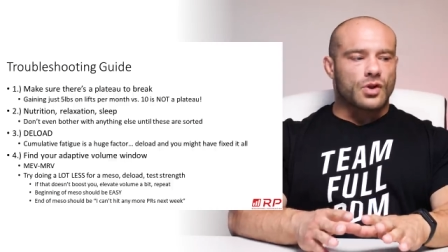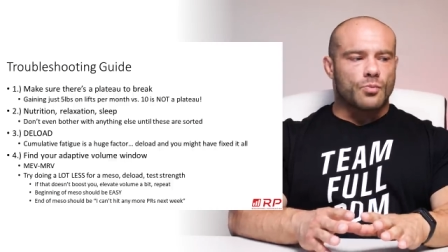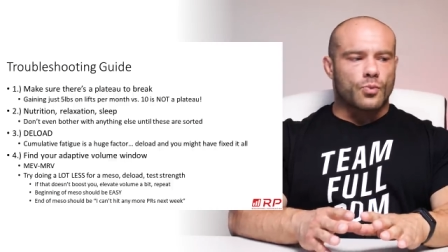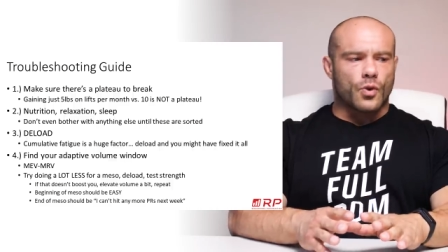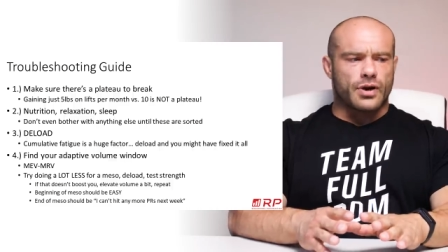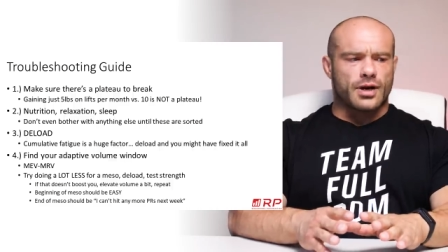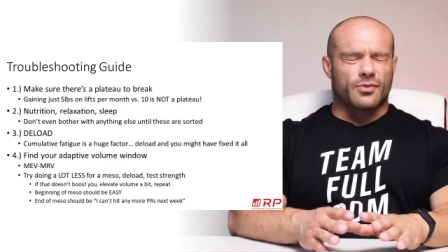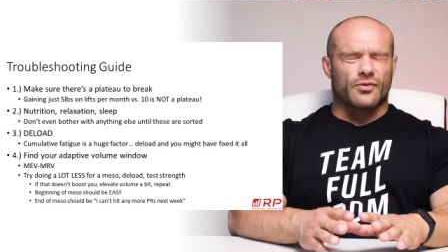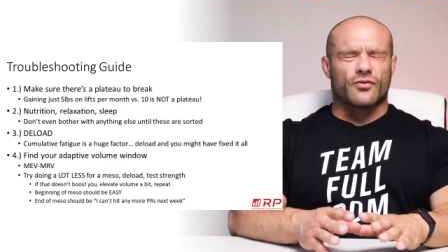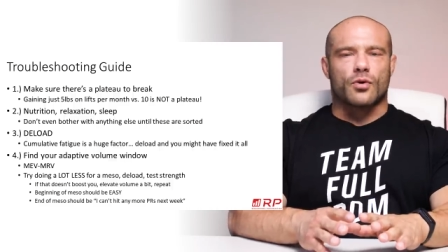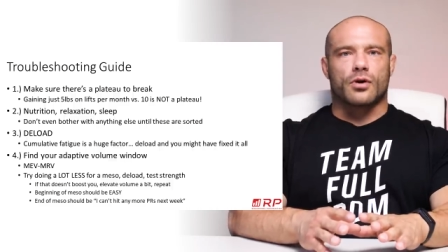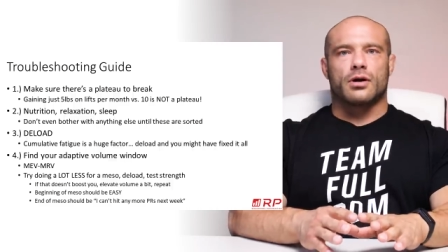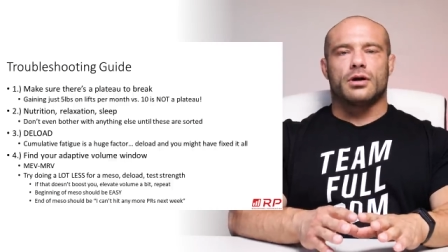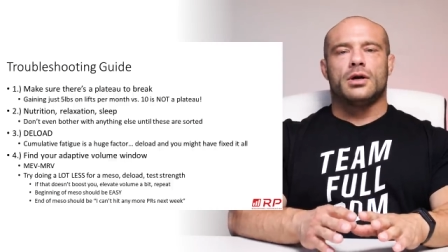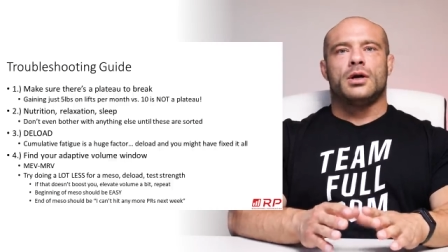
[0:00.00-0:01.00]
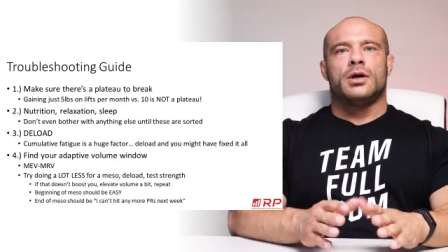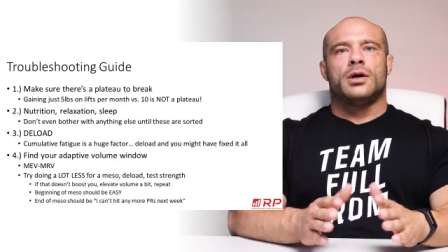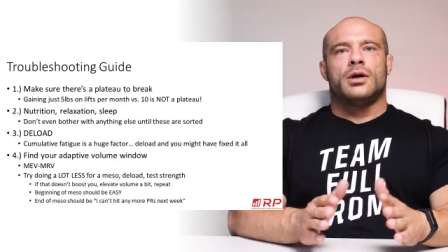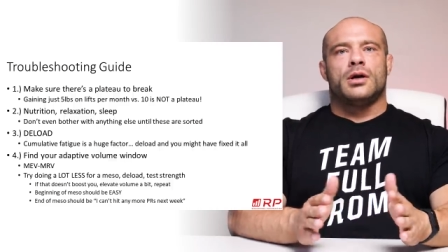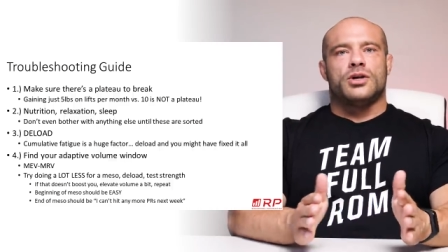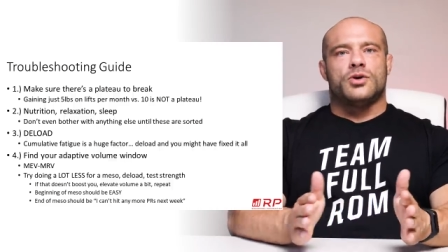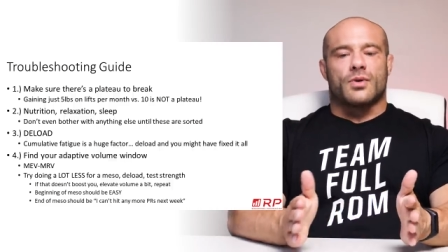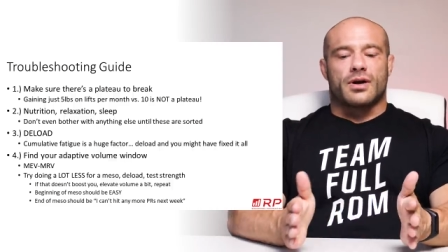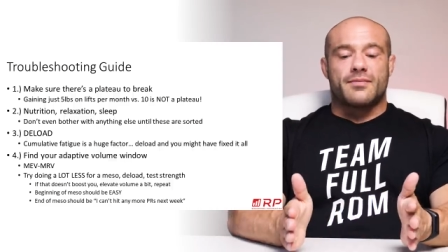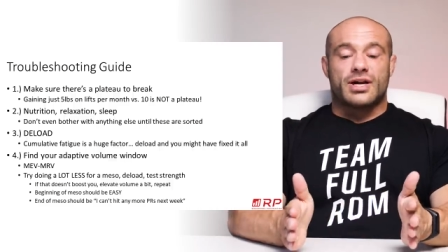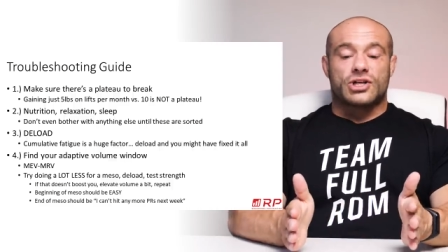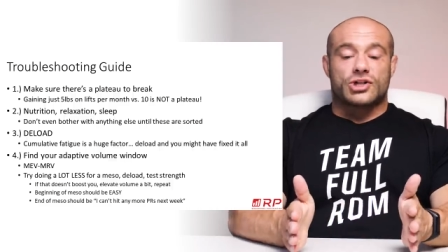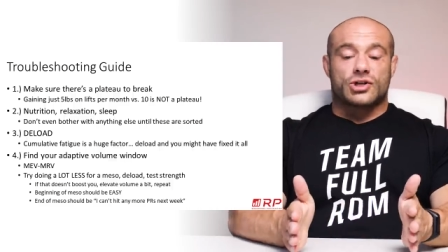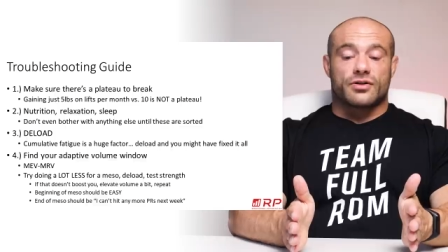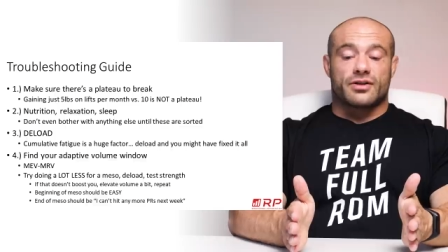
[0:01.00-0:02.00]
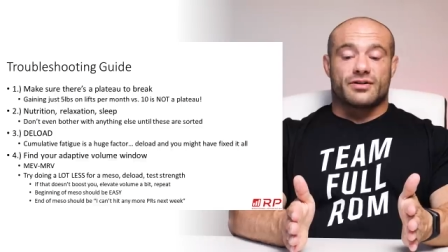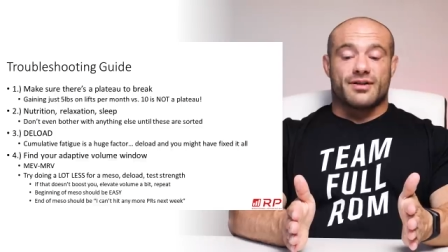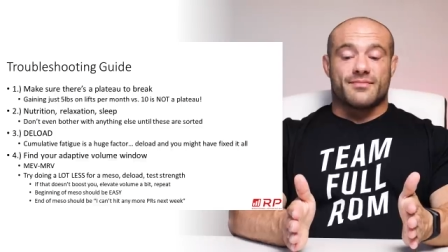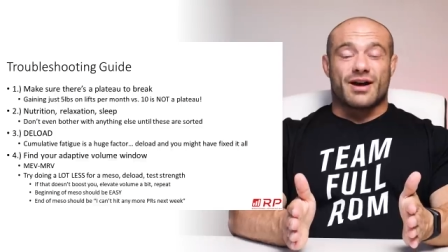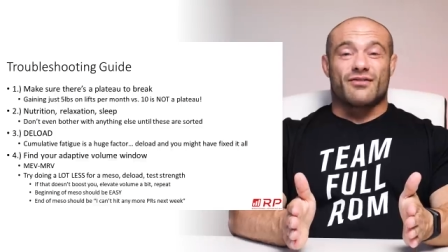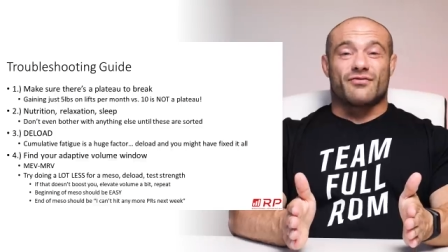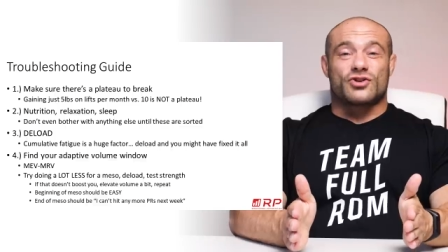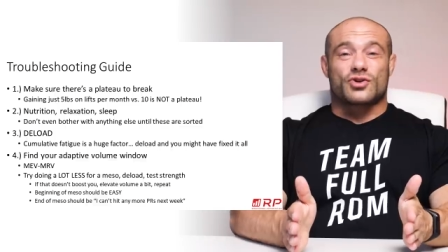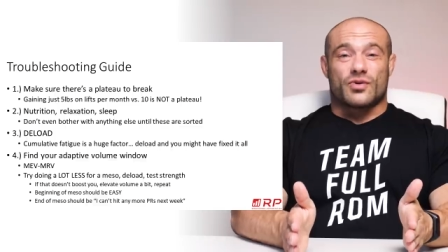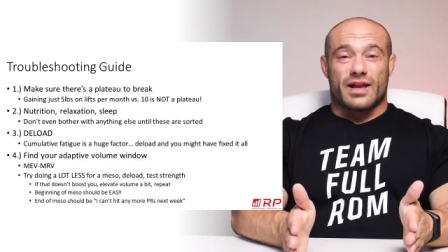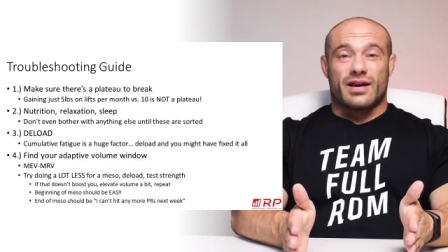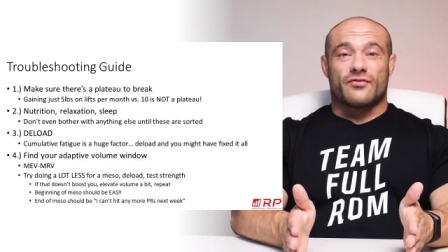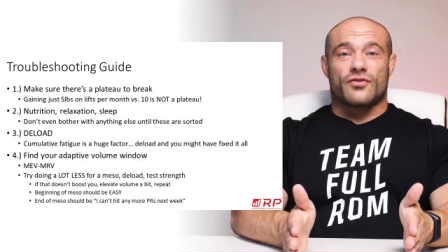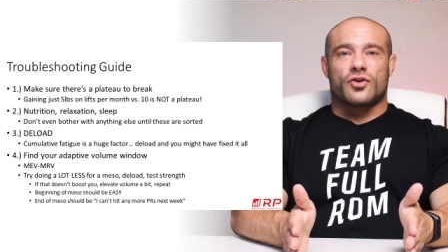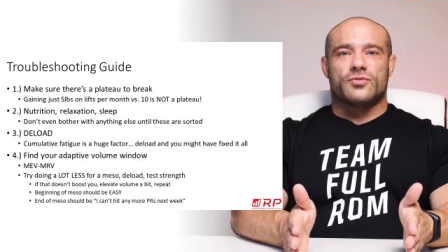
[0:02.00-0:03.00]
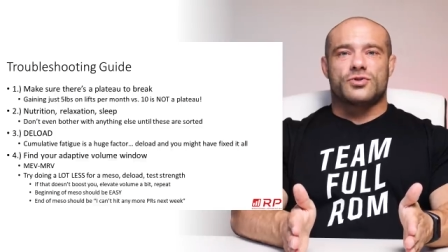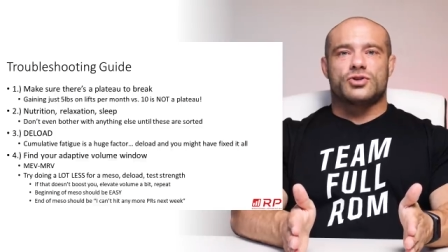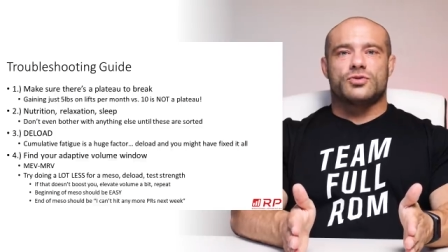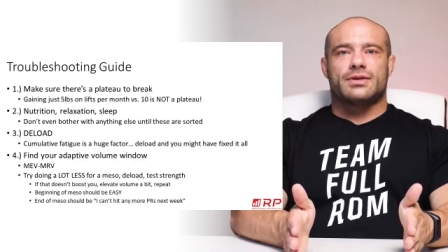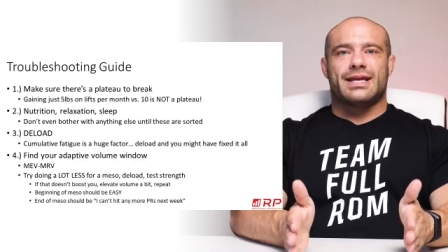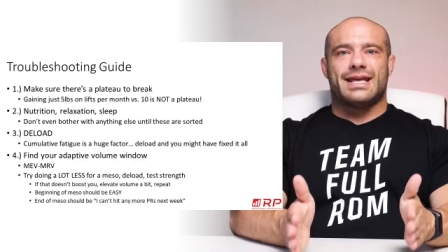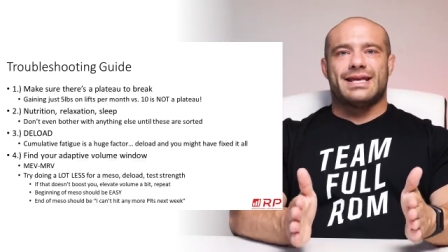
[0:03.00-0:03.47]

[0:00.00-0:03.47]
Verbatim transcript: Point number four, you want to make sure that the amount of training volume you're doing